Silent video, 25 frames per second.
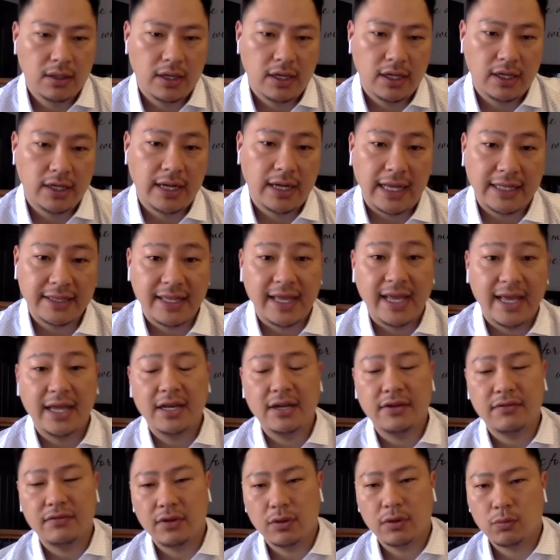And at the
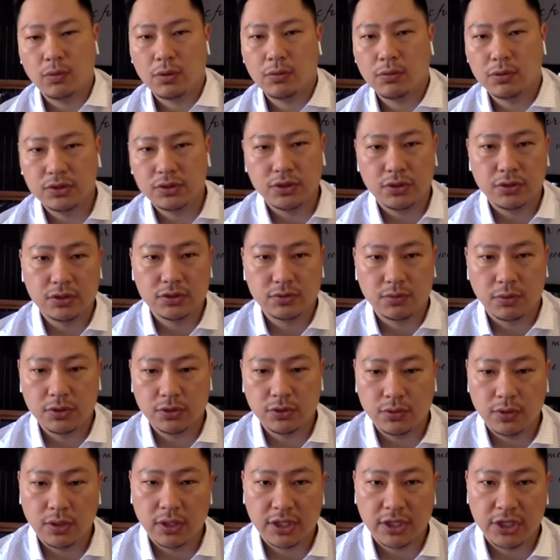end of it, what we'll do is we'll
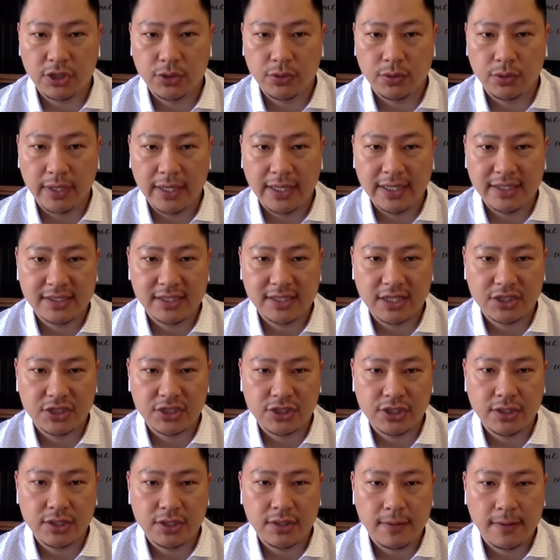do a Q&A
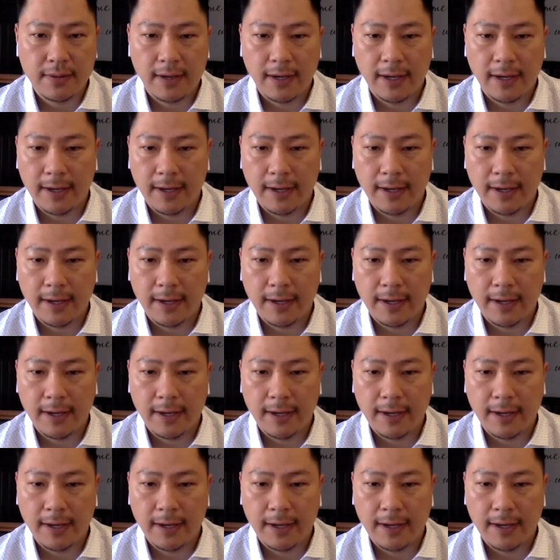session.